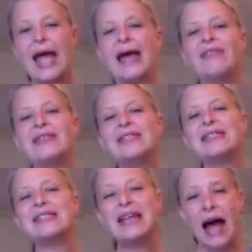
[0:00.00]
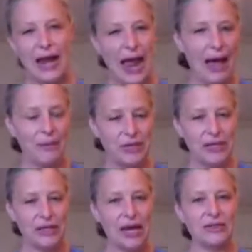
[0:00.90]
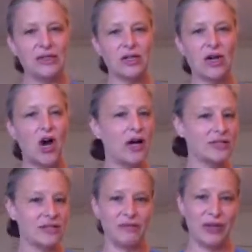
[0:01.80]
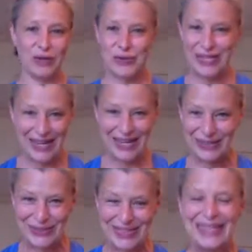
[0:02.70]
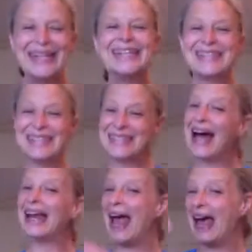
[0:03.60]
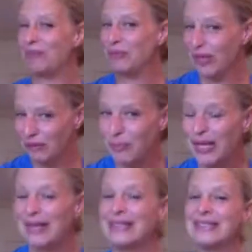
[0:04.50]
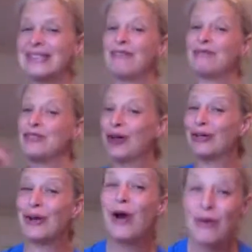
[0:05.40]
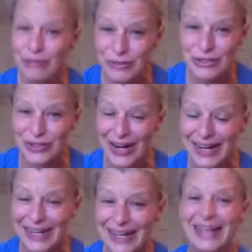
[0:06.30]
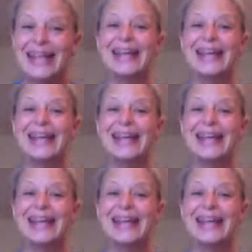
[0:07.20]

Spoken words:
And this is not happening at the cost of their knee health. This is not happening because they've started overstriding.